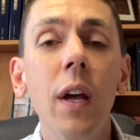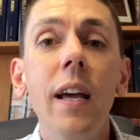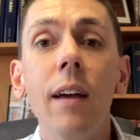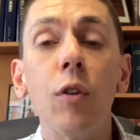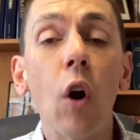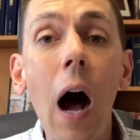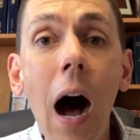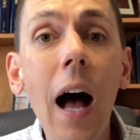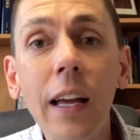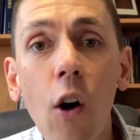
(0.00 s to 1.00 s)
if your
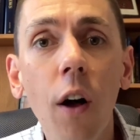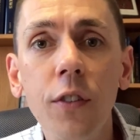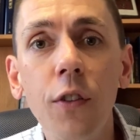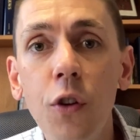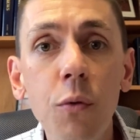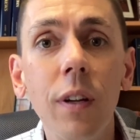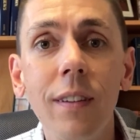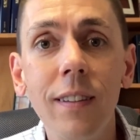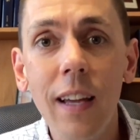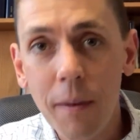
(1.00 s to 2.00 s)
eye causes you to
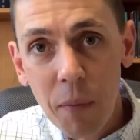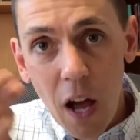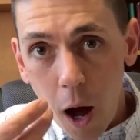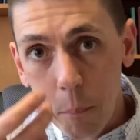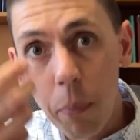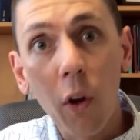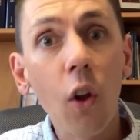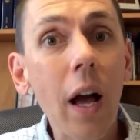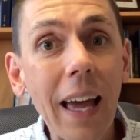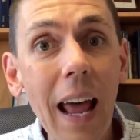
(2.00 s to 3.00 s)
sin, uh,
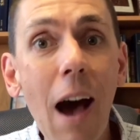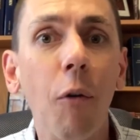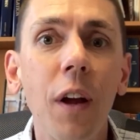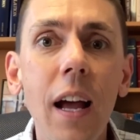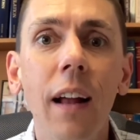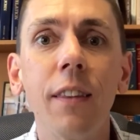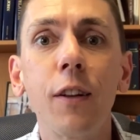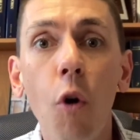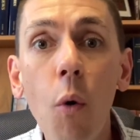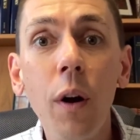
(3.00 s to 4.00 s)
pluck it out and
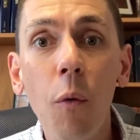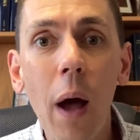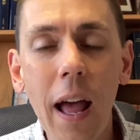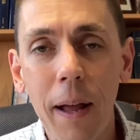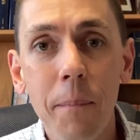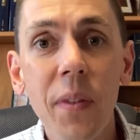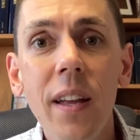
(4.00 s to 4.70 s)
throw it away.